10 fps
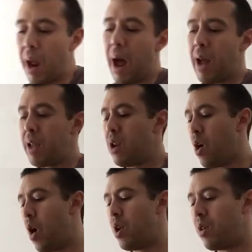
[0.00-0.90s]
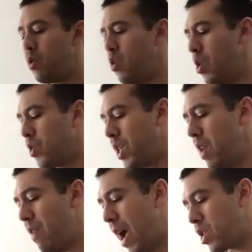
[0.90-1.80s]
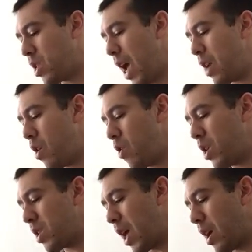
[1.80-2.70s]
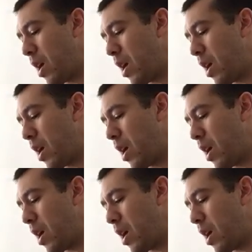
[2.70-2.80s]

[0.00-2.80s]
on New Year's Eve, actually, I noticed